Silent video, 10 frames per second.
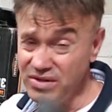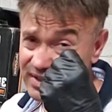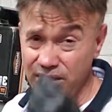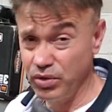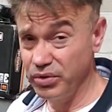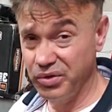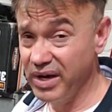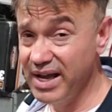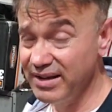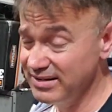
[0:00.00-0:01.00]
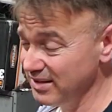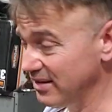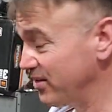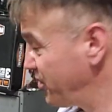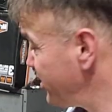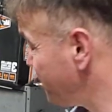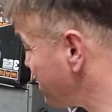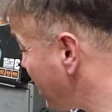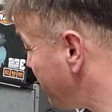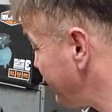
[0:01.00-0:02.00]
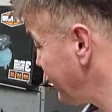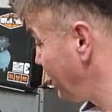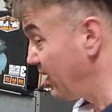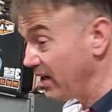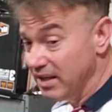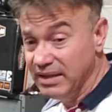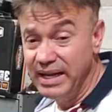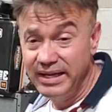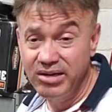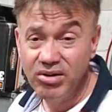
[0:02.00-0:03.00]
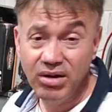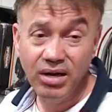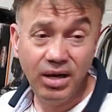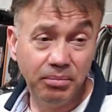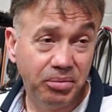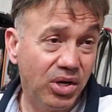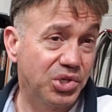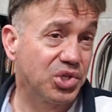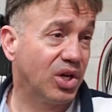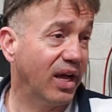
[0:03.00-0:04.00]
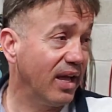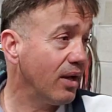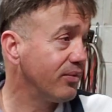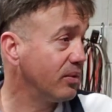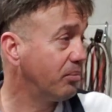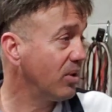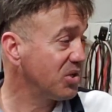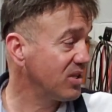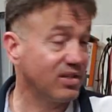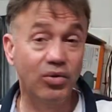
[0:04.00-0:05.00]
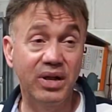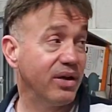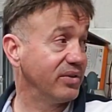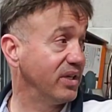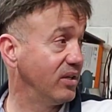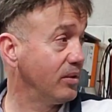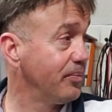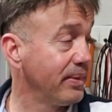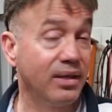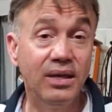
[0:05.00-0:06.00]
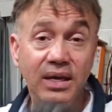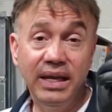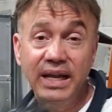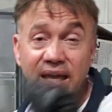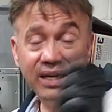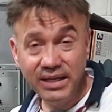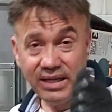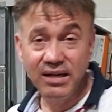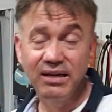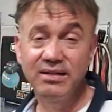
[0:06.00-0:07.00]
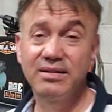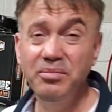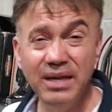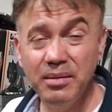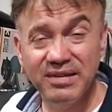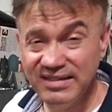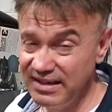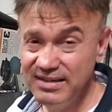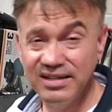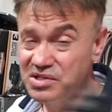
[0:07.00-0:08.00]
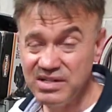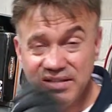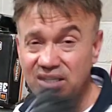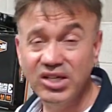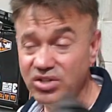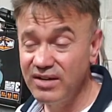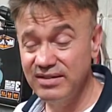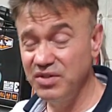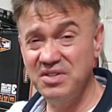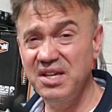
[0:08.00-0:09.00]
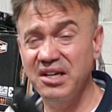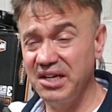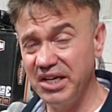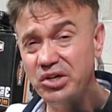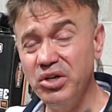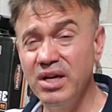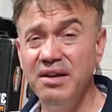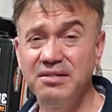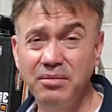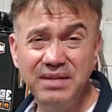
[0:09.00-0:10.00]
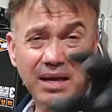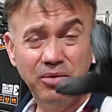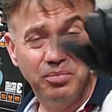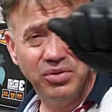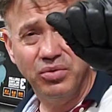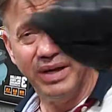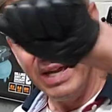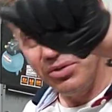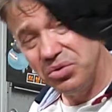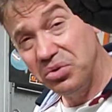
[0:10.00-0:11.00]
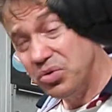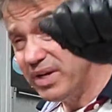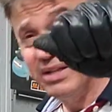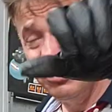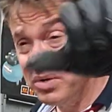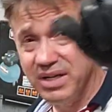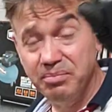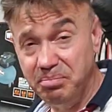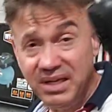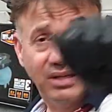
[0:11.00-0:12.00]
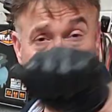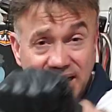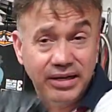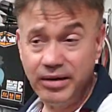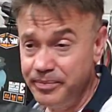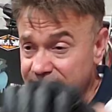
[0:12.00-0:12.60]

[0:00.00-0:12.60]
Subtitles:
dirt's gonna go in your eyes. It's a dirty job. And then I get a brush. I have the brush and I don't have it here. And I clean it. Sometimes it's easy, just like a dust. You see a layer. Sometimes you put your hand, you can peel it like